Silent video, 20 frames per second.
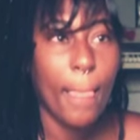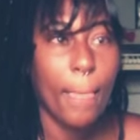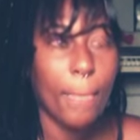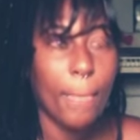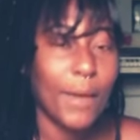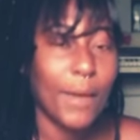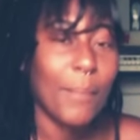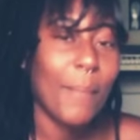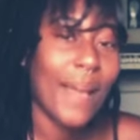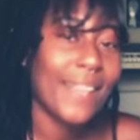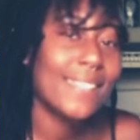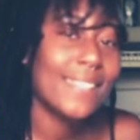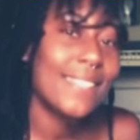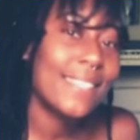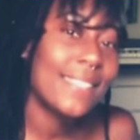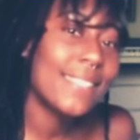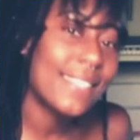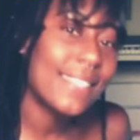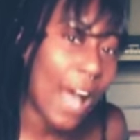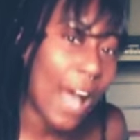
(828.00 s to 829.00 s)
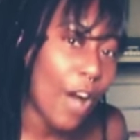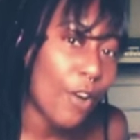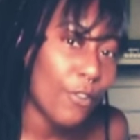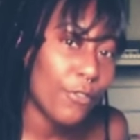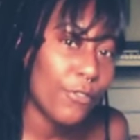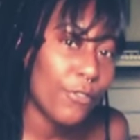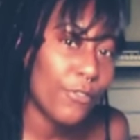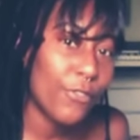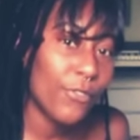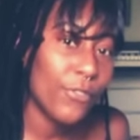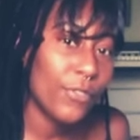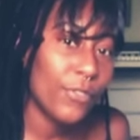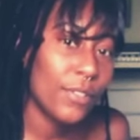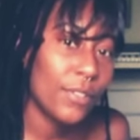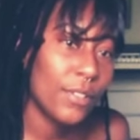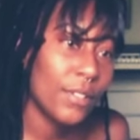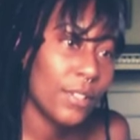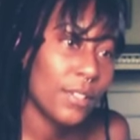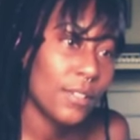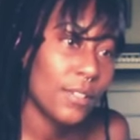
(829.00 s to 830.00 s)
But myself,
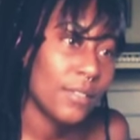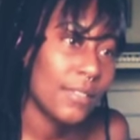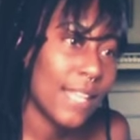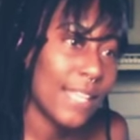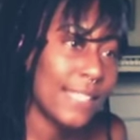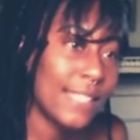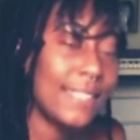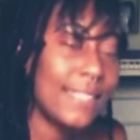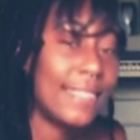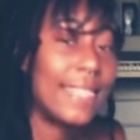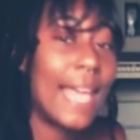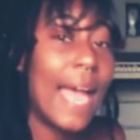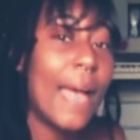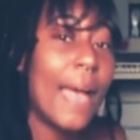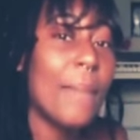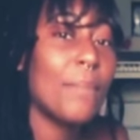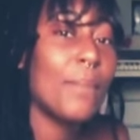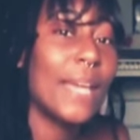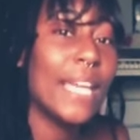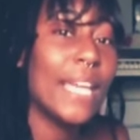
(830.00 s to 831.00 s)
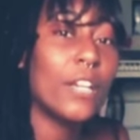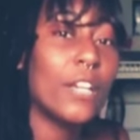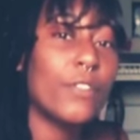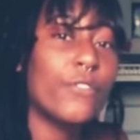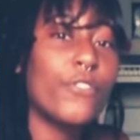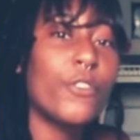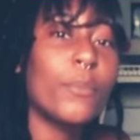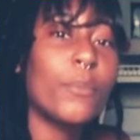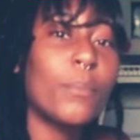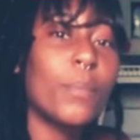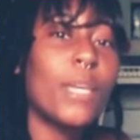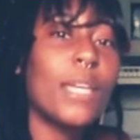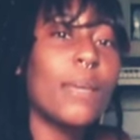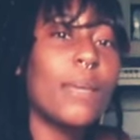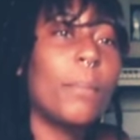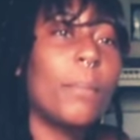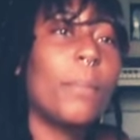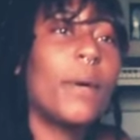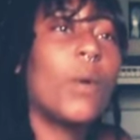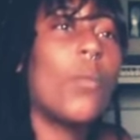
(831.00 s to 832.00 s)
that's them here for
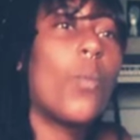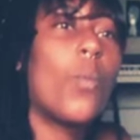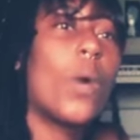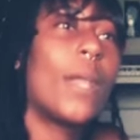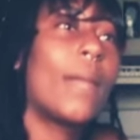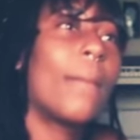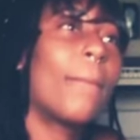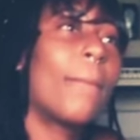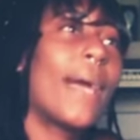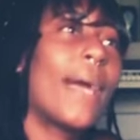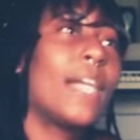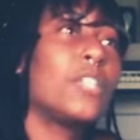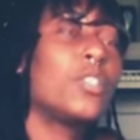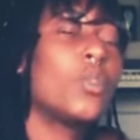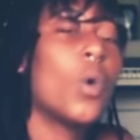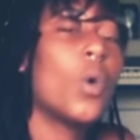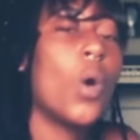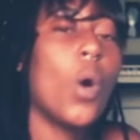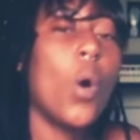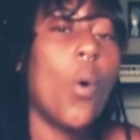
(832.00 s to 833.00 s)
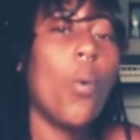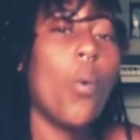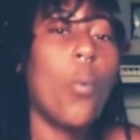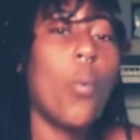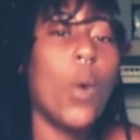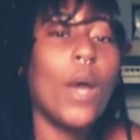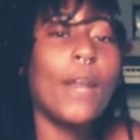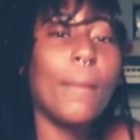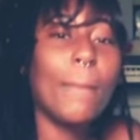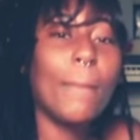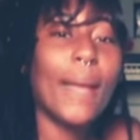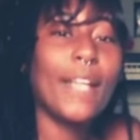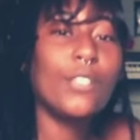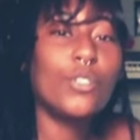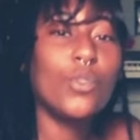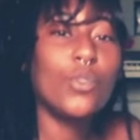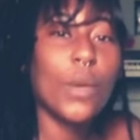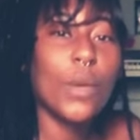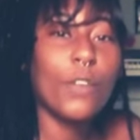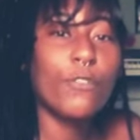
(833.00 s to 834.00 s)
me, but what am I
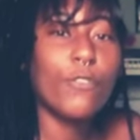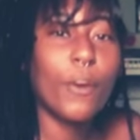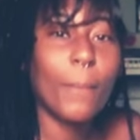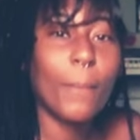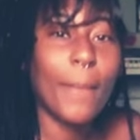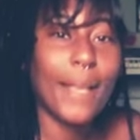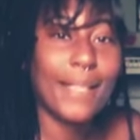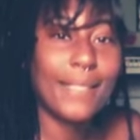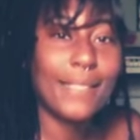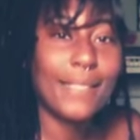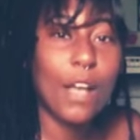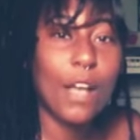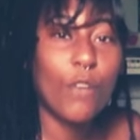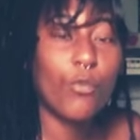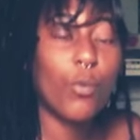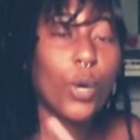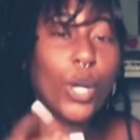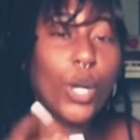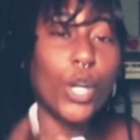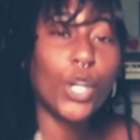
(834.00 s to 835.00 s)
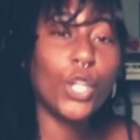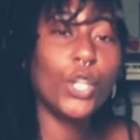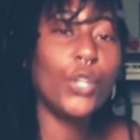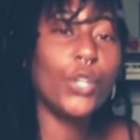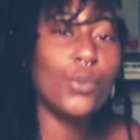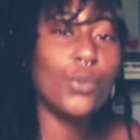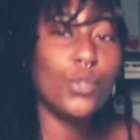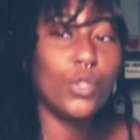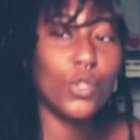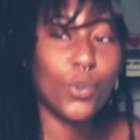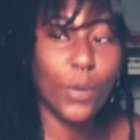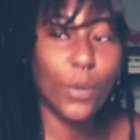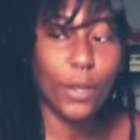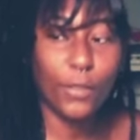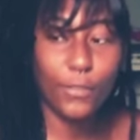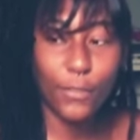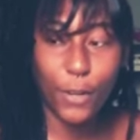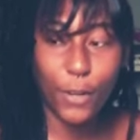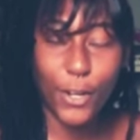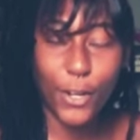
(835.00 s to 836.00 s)
doing for myself? What are you doing
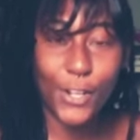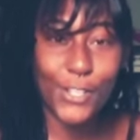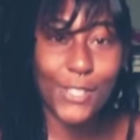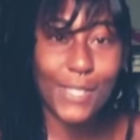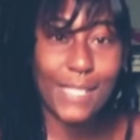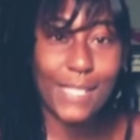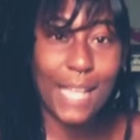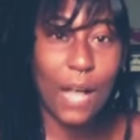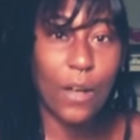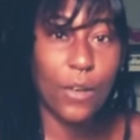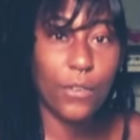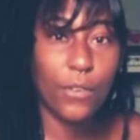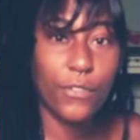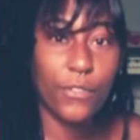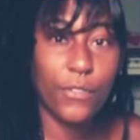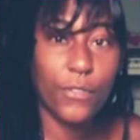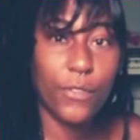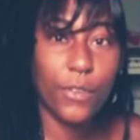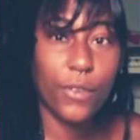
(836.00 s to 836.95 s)
for yourself?